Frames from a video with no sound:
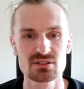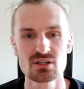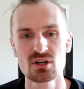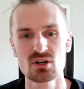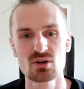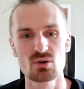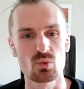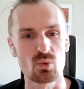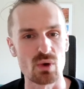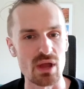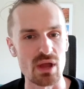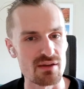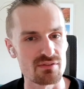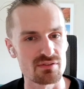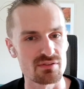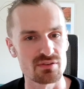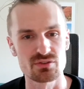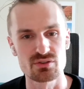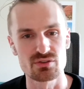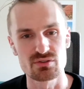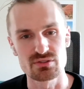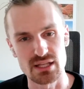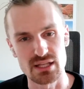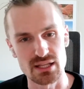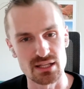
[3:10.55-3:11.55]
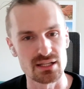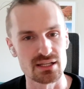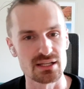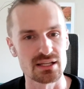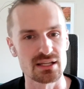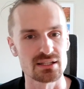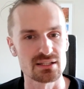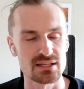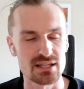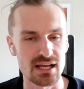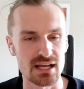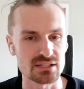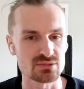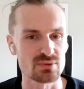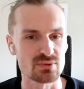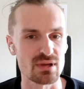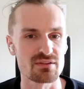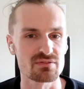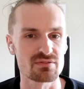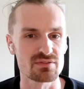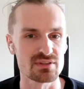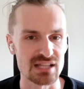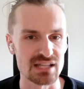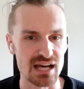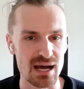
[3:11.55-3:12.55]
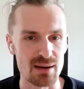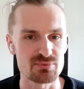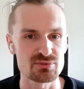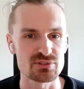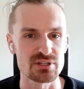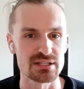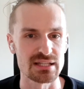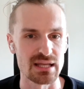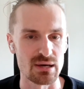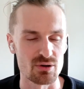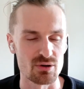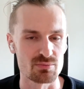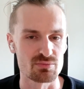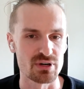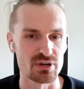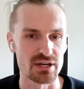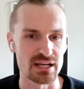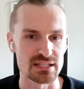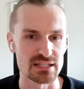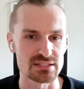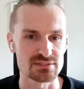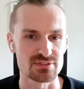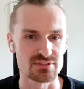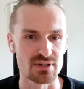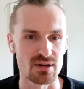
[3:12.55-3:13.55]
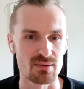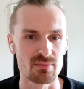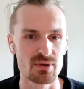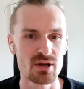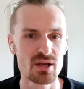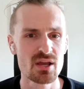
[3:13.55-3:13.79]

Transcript: wave of utility and the next wave of adoption that would bring us from